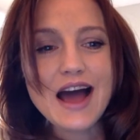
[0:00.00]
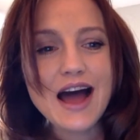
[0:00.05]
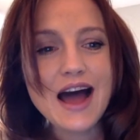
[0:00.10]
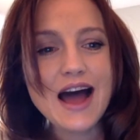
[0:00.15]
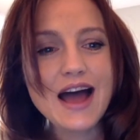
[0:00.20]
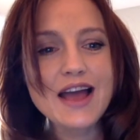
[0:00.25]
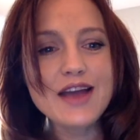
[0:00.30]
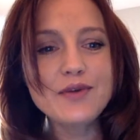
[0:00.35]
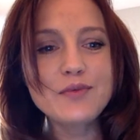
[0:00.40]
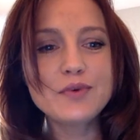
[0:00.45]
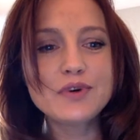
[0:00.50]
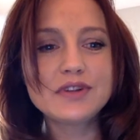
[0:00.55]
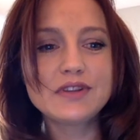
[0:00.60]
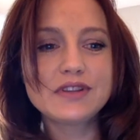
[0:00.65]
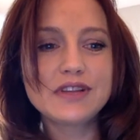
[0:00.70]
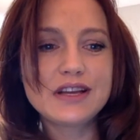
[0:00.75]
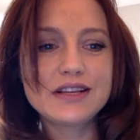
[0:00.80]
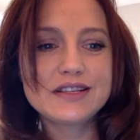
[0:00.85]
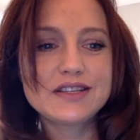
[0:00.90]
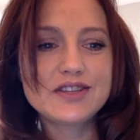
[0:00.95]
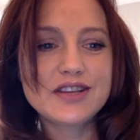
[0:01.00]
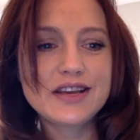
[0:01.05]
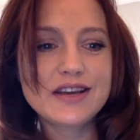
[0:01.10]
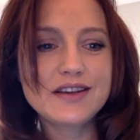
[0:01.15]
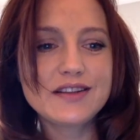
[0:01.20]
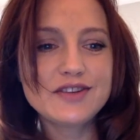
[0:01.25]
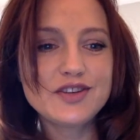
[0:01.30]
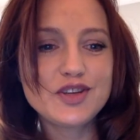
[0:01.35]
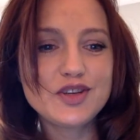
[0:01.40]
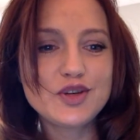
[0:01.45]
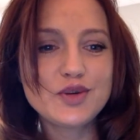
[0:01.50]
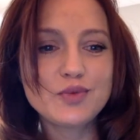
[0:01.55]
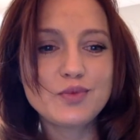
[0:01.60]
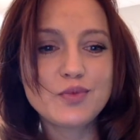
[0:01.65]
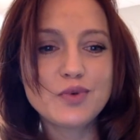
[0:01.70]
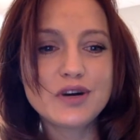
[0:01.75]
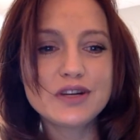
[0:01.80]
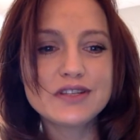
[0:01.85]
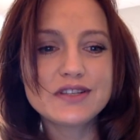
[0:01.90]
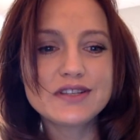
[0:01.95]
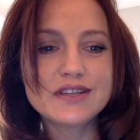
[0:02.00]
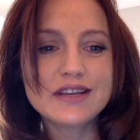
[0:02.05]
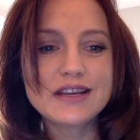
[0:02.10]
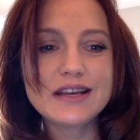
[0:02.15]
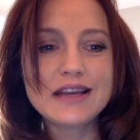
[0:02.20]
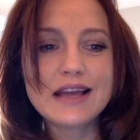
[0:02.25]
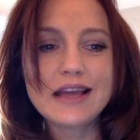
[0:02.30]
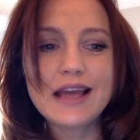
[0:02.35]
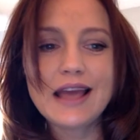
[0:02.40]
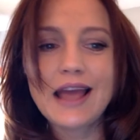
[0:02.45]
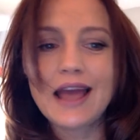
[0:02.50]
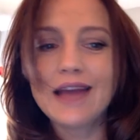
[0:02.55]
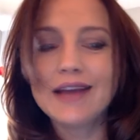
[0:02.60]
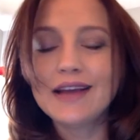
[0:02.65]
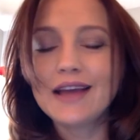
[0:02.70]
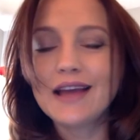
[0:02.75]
I will tell you what Anne